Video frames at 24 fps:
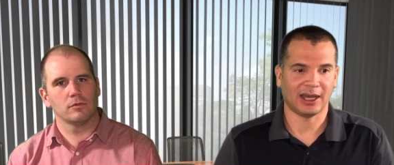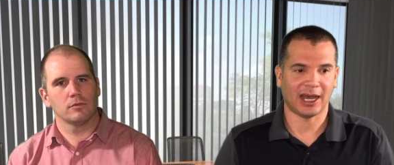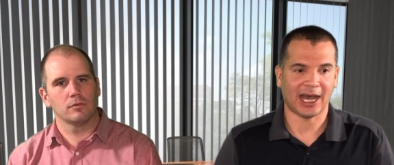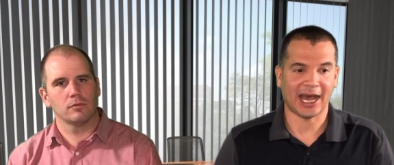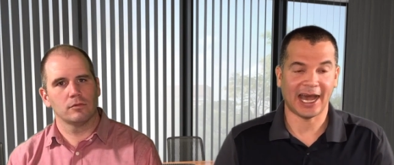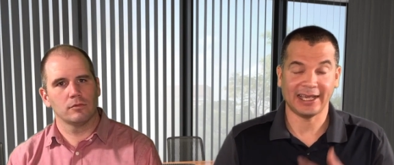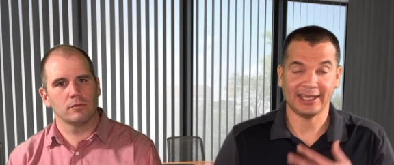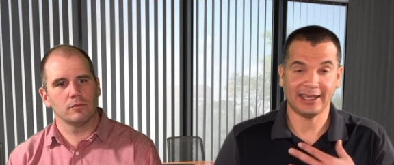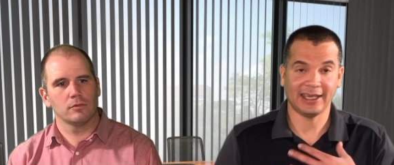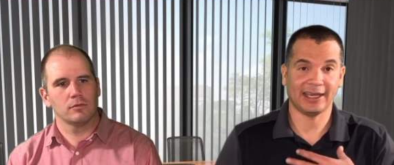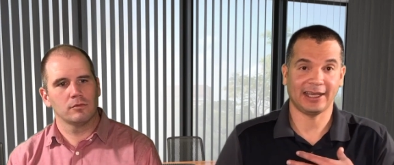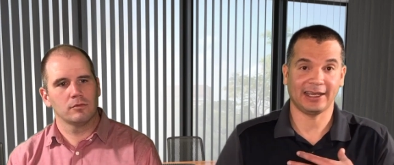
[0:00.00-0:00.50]

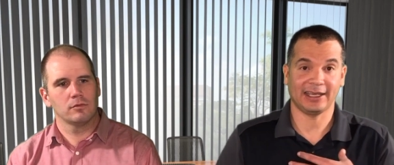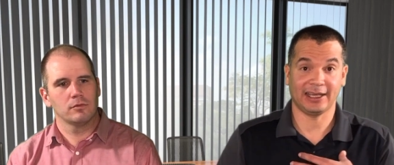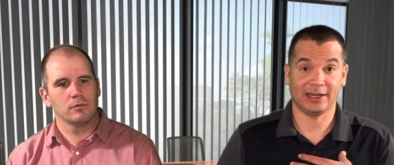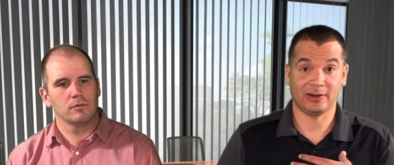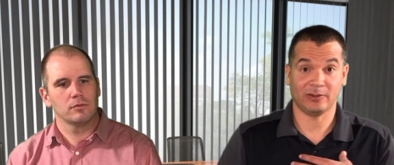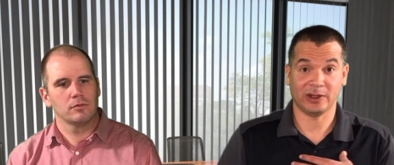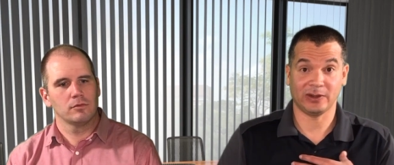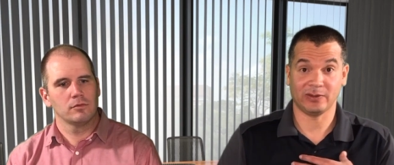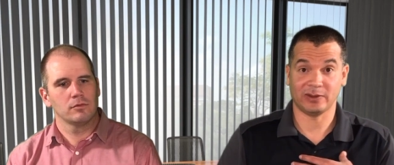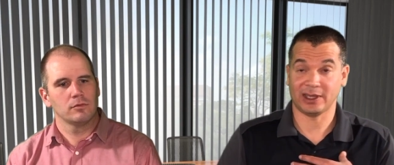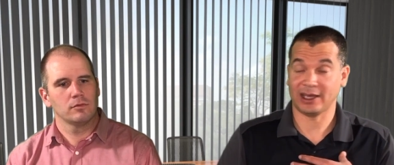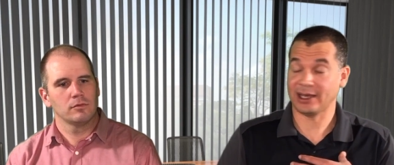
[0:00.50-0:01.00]
Speaker 1: I can't get
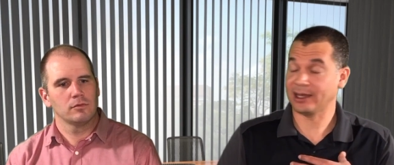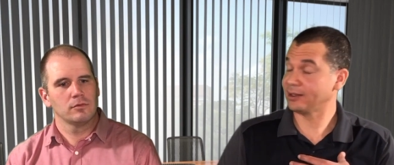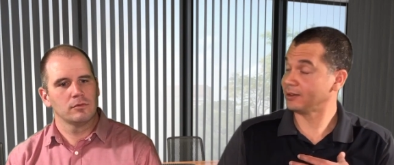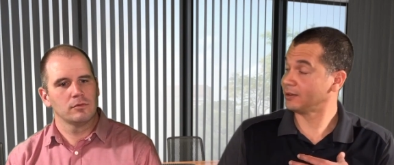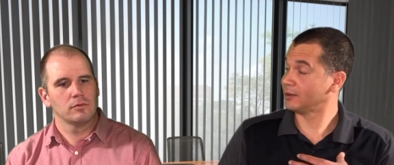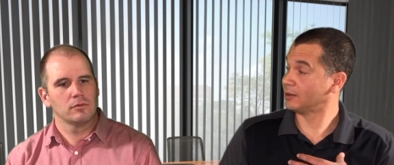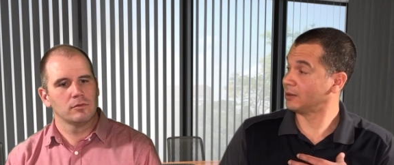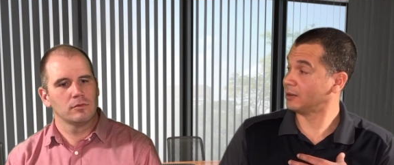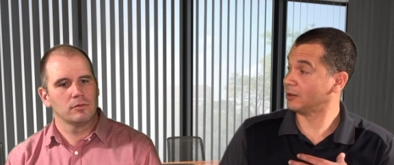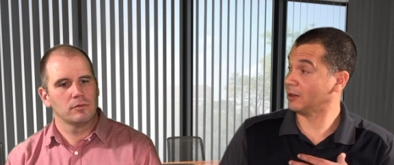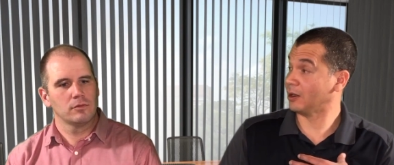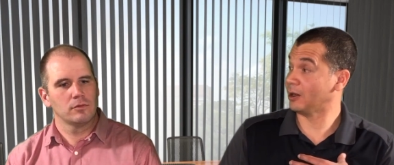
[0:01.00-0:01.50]
away with that.
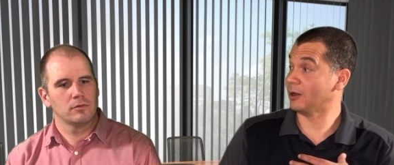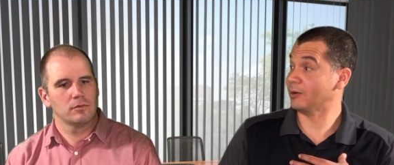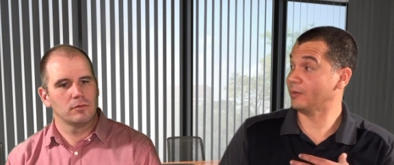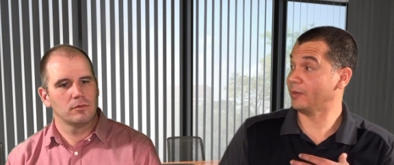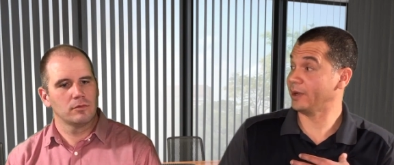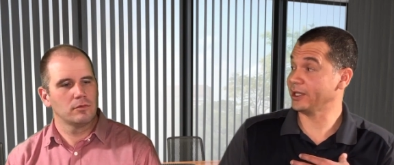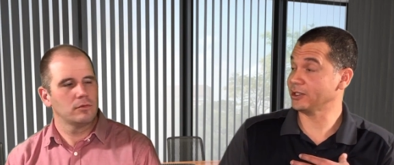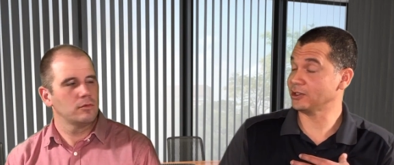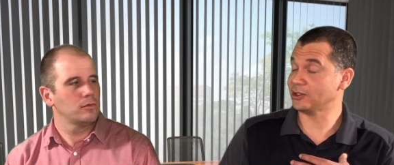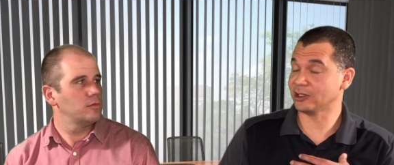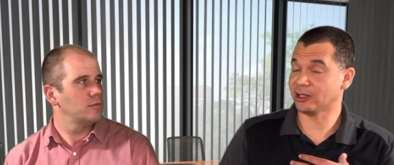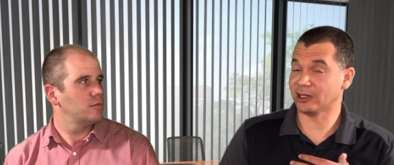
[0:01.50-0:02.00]
All oh,
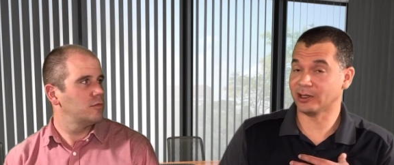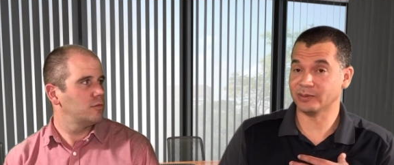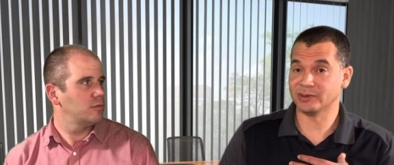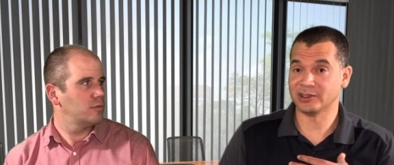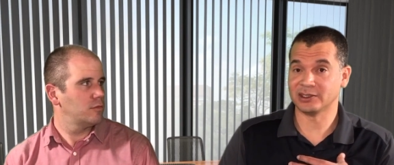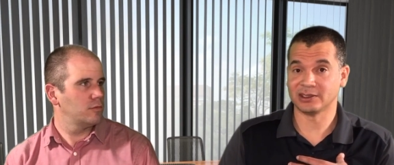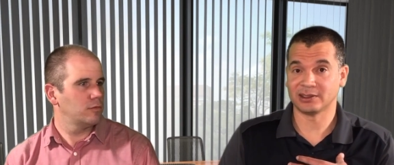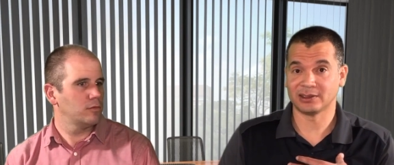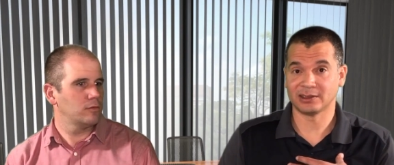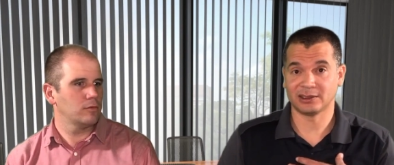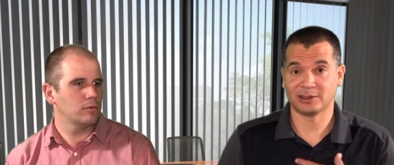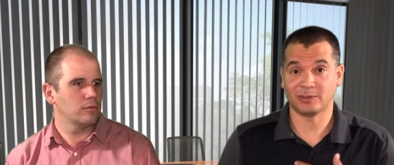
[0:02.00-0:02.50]
my
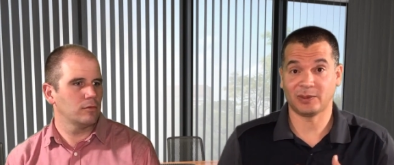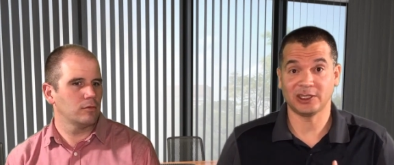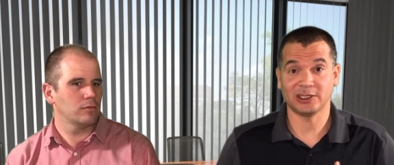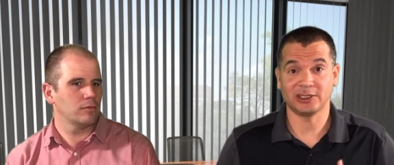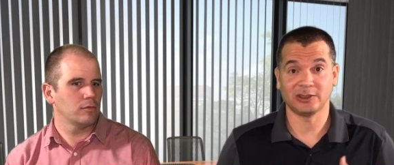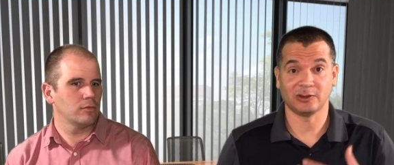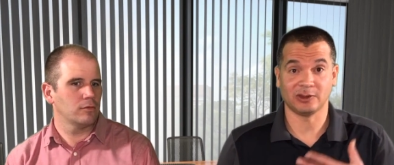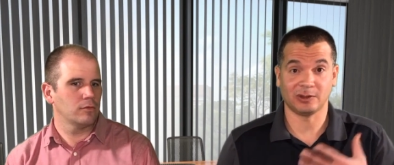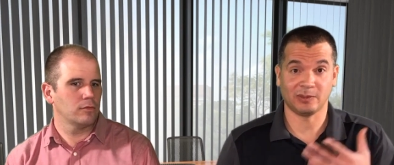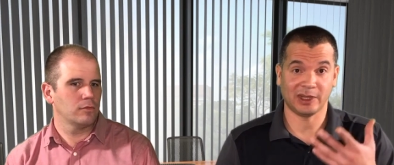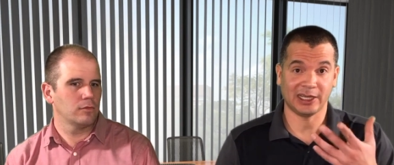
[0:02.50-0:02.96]
jobs, especially with